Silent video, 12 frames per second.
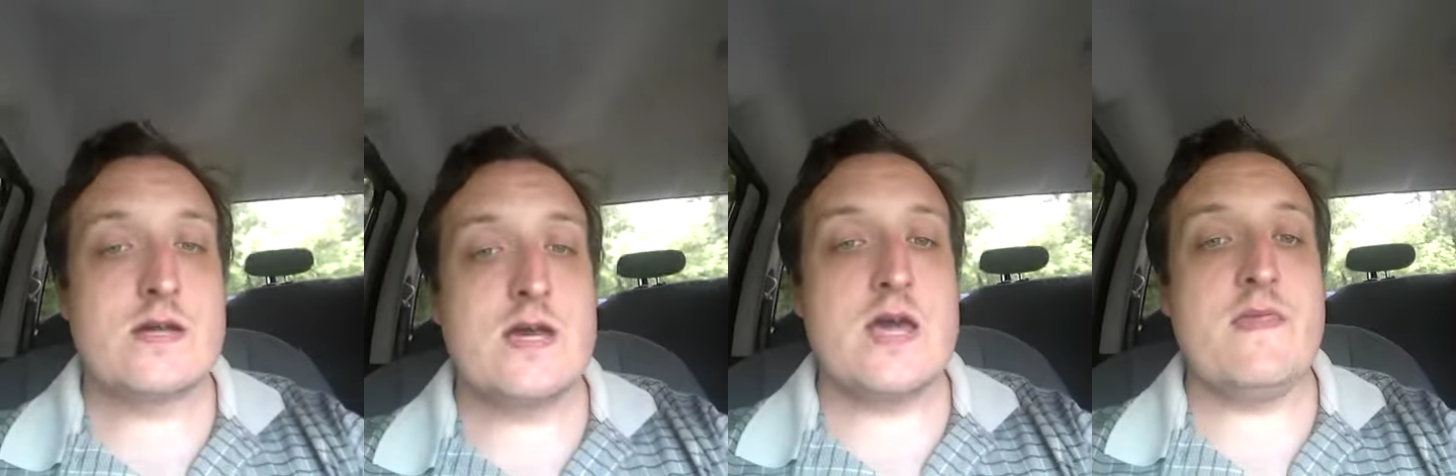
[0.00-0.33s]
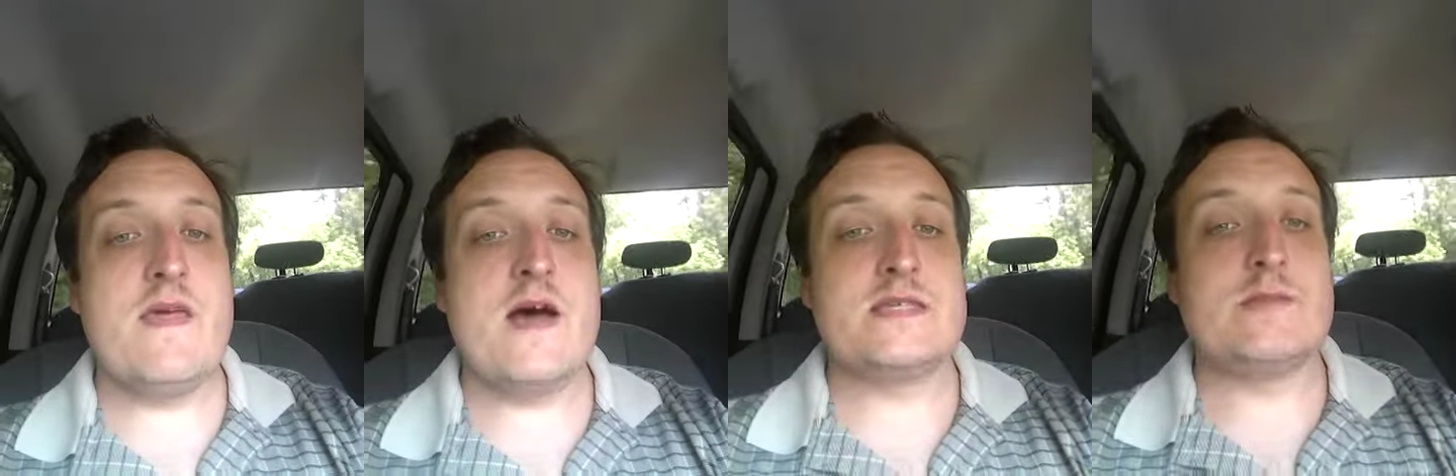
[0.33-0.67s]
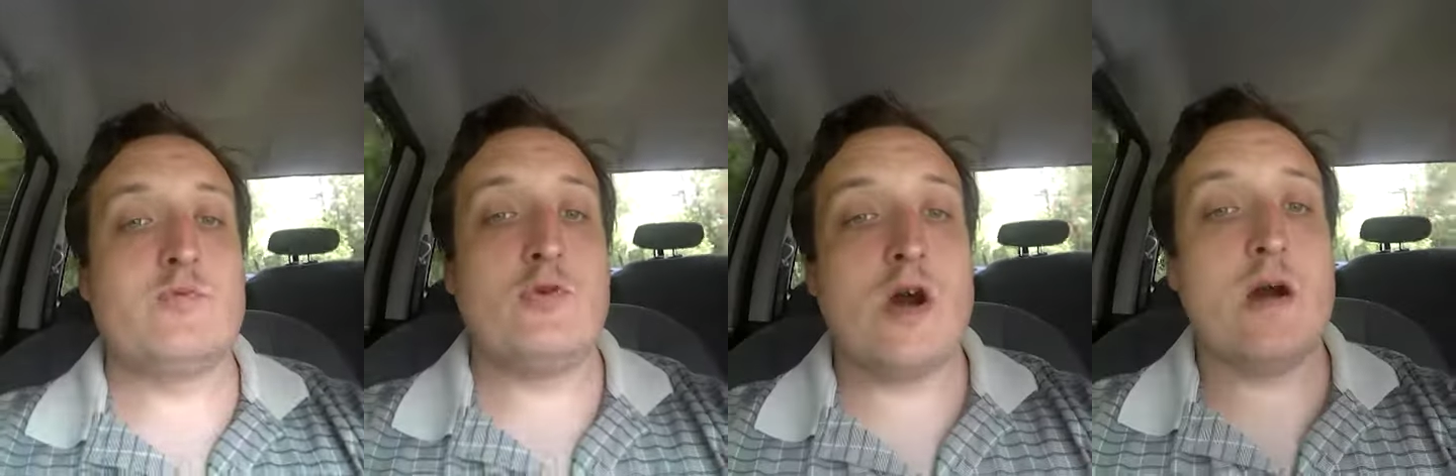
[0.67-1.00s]
And that's a
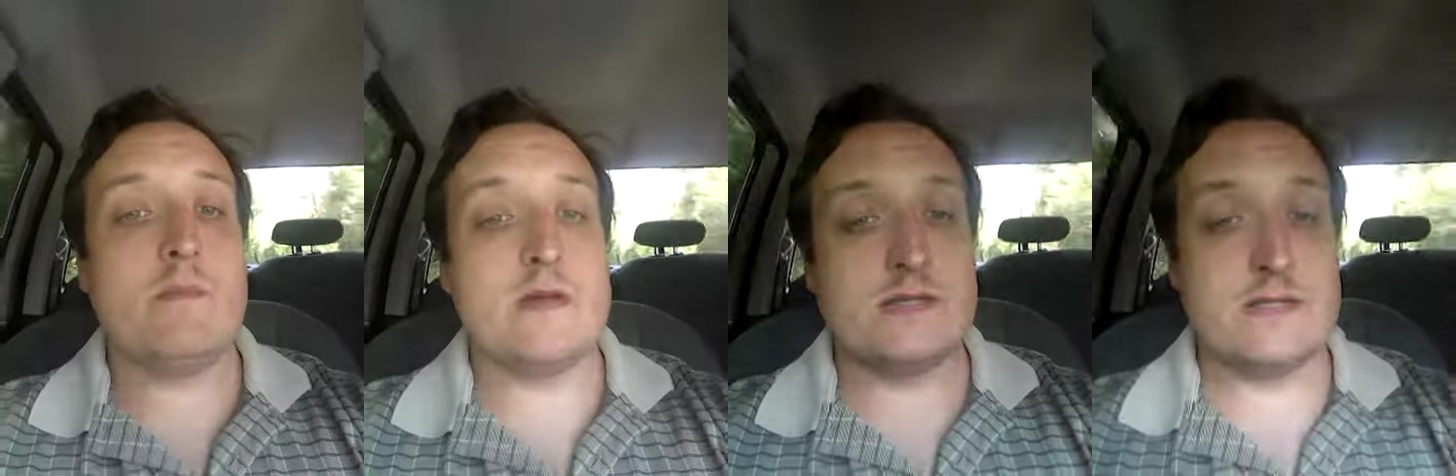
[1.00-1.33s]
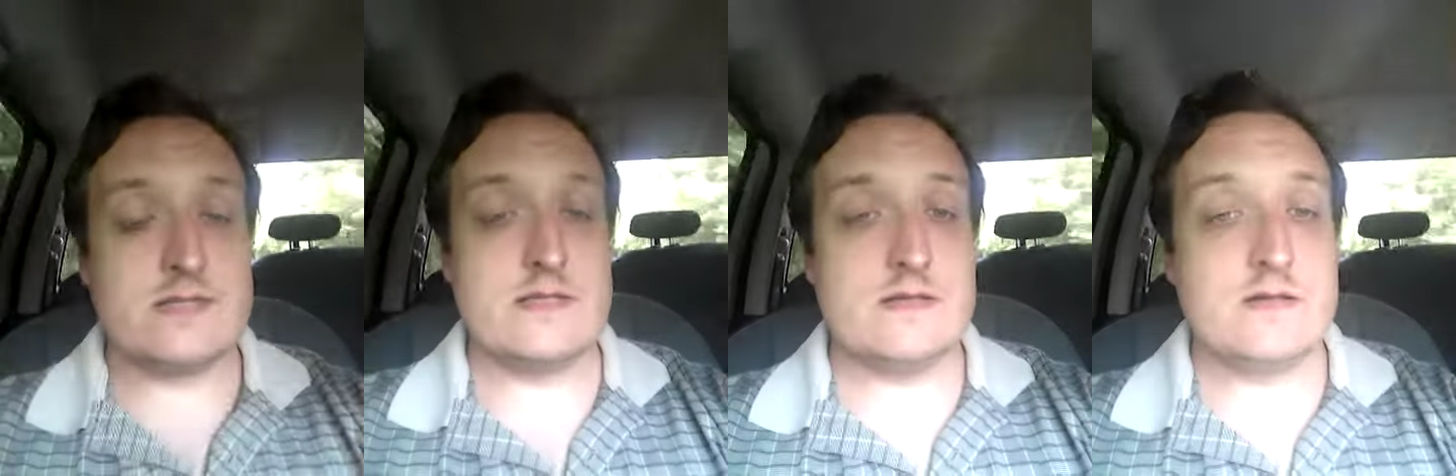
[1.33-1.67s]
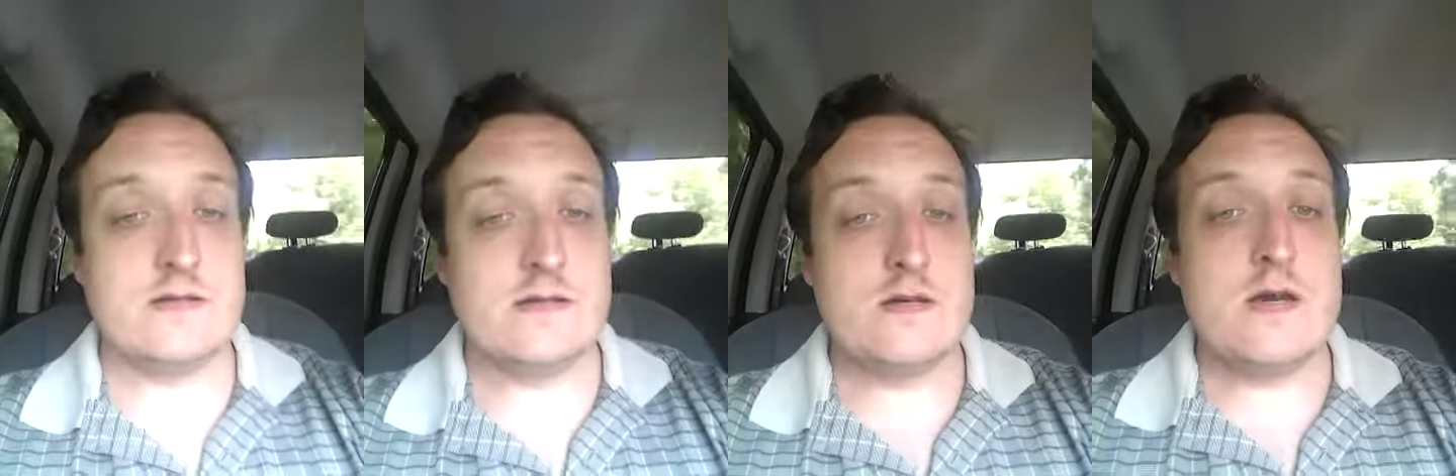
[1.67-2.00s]
promise.
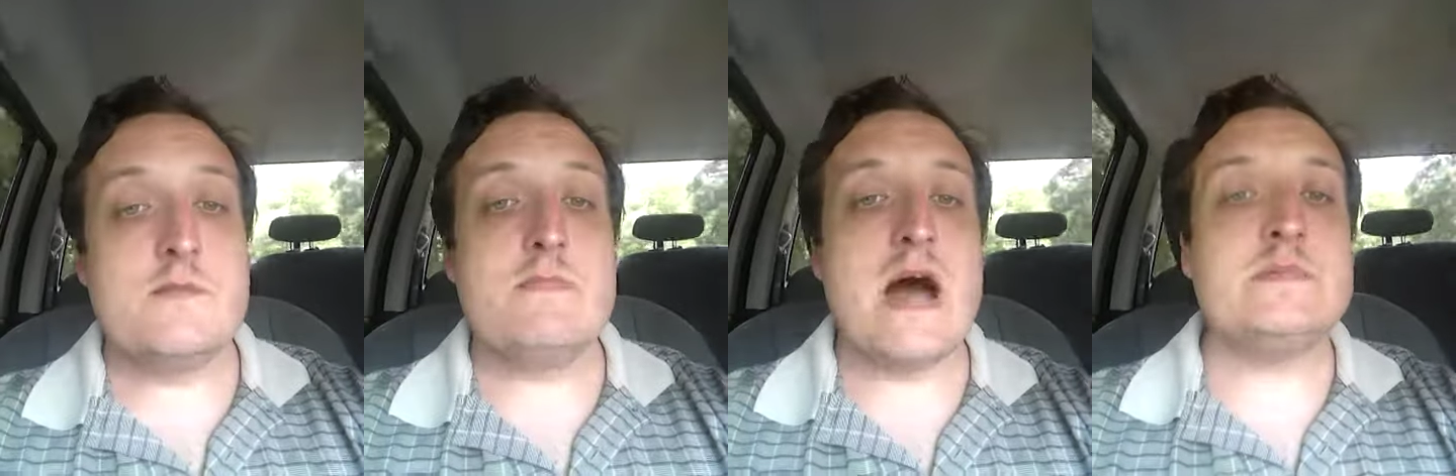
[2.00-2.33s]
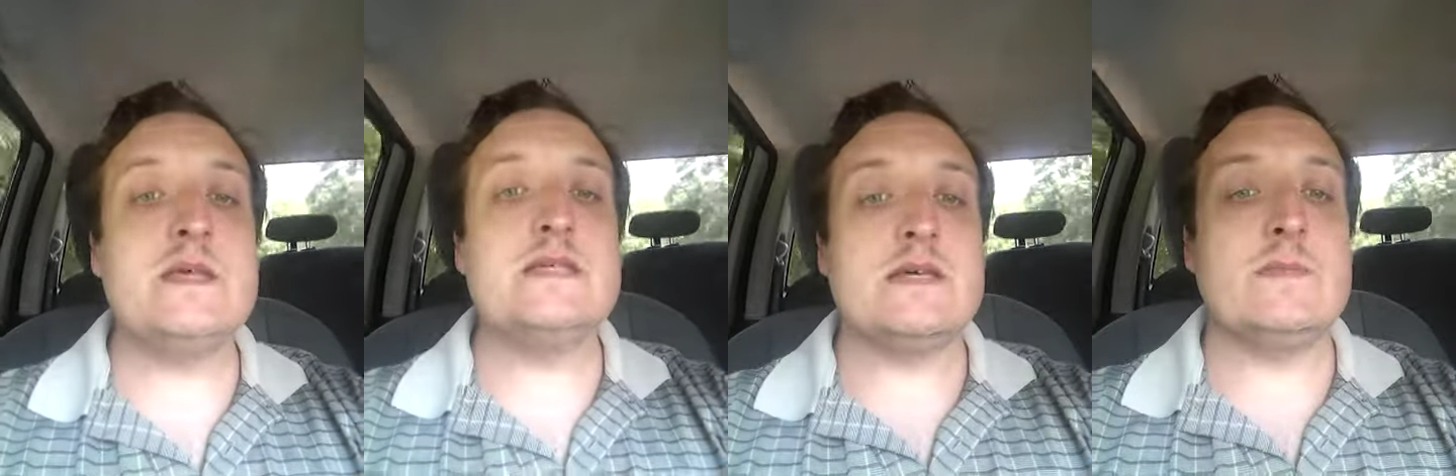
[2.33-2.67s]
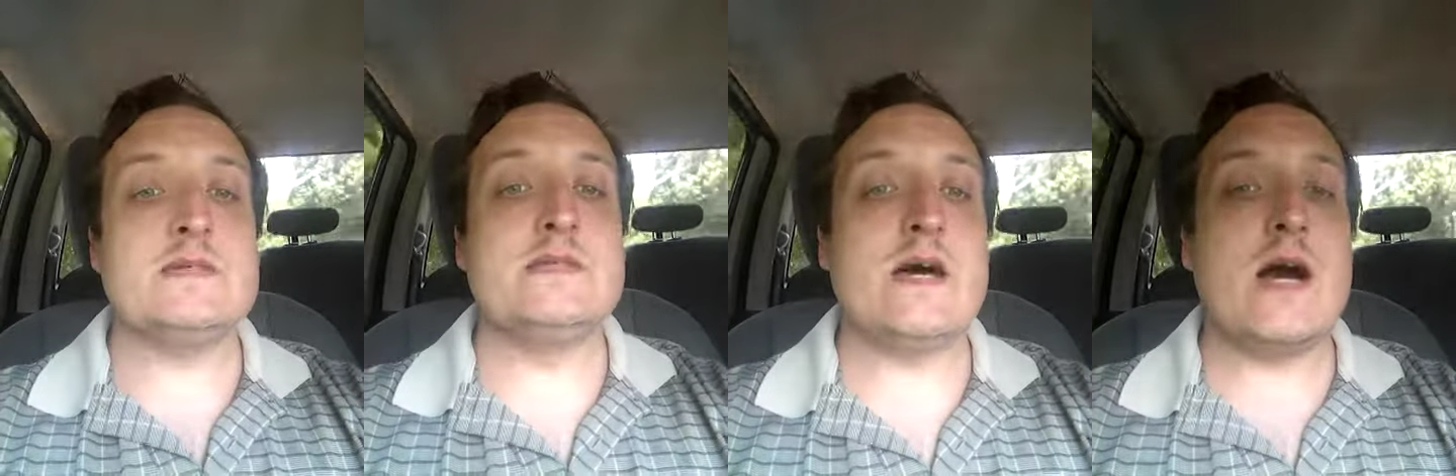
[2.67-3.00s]
Baptism
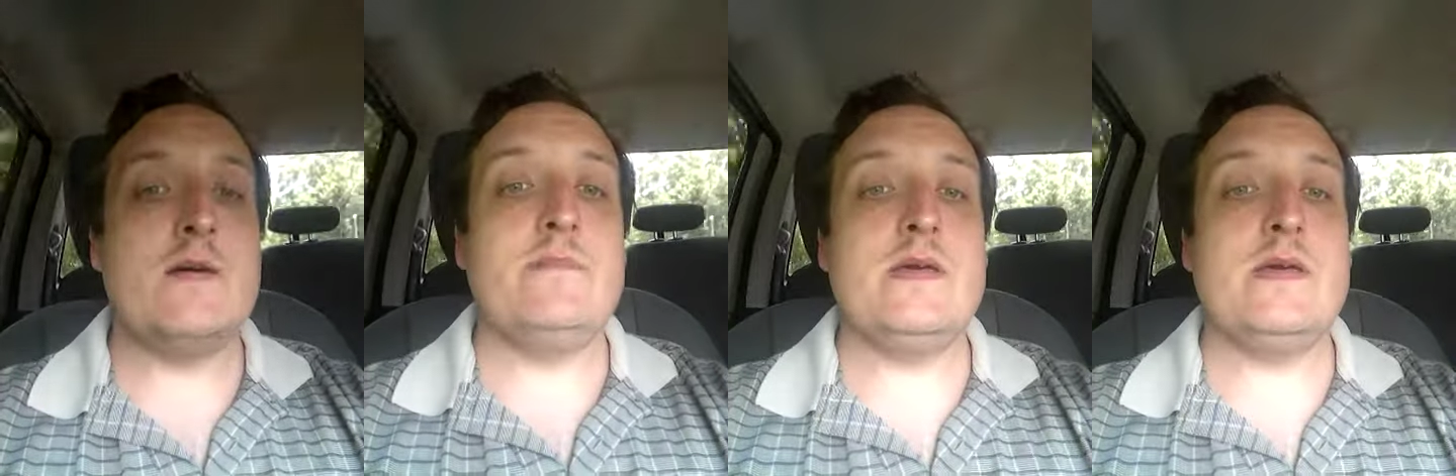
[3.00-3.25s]
is not